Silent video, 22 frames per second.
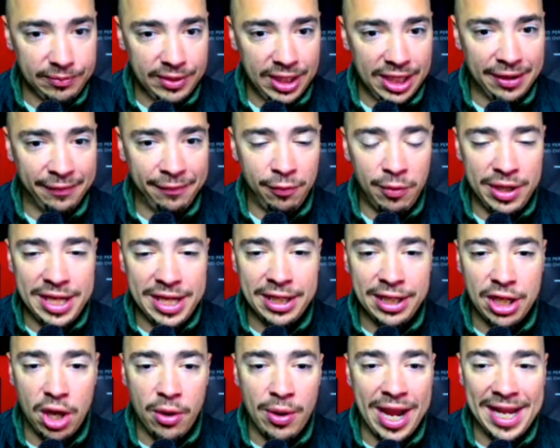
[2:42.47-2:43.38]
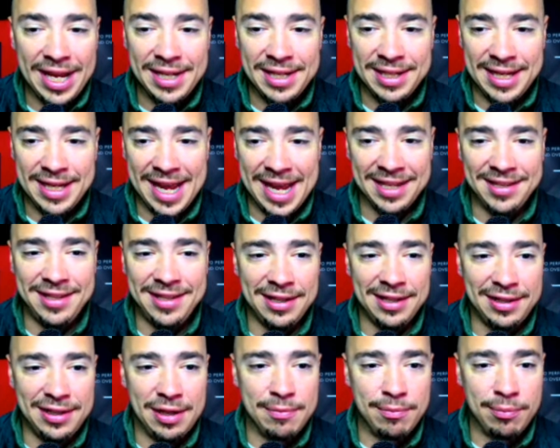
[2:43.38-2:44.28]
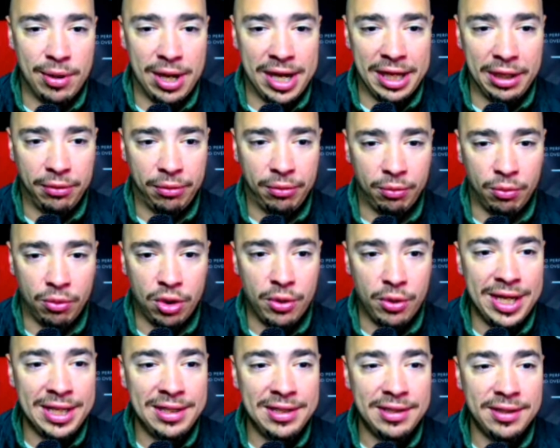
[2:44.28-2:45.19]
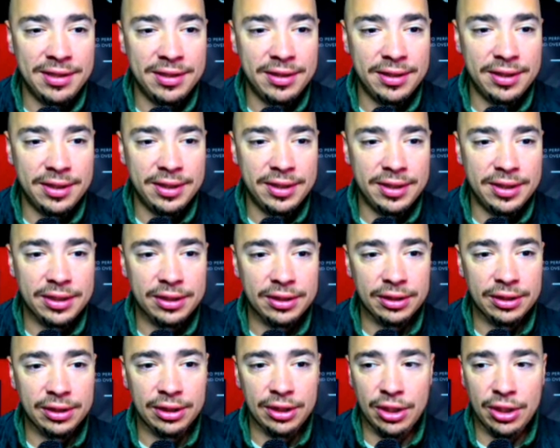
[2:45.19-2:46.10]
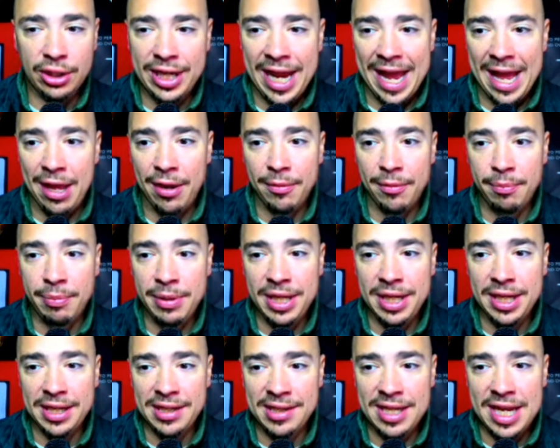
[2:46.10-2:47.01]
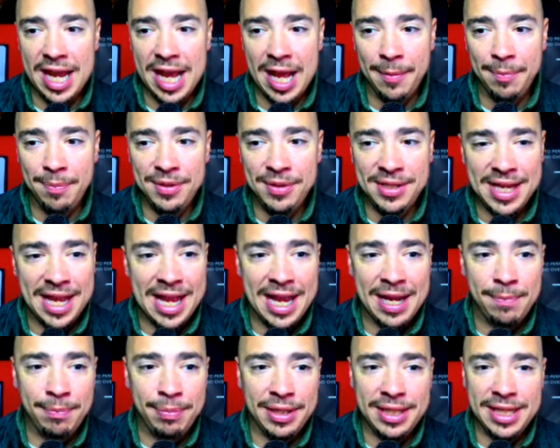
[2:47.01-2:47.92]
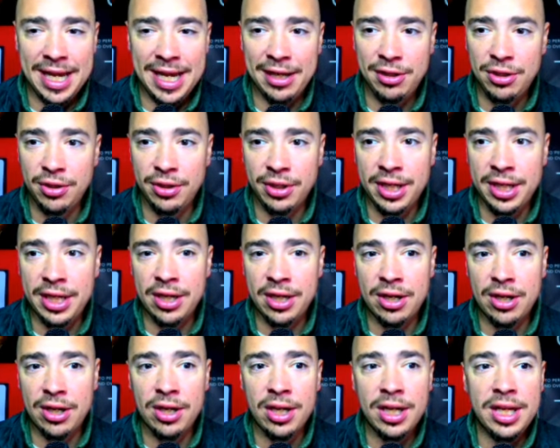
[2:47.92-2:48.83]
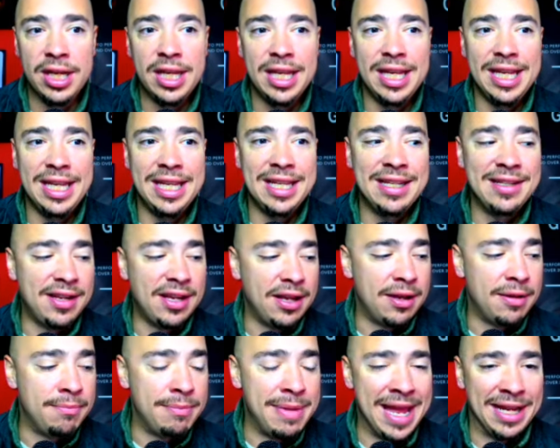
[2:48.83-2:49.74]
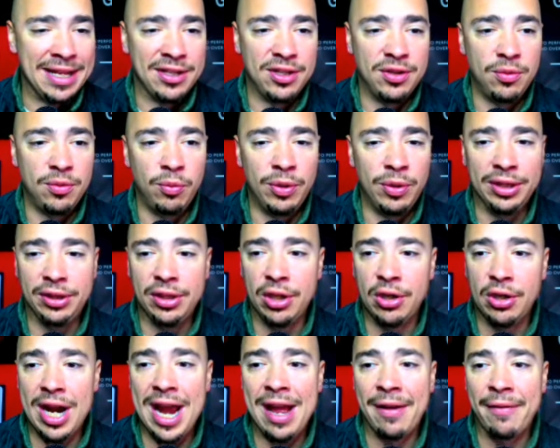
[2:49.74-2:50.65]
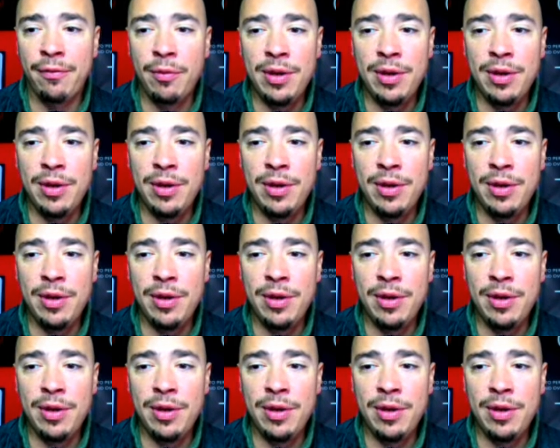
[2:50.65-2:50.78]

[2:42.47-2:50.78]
if we go ahead and test this and break through it, look out, because the upside potential here is immense with the graph.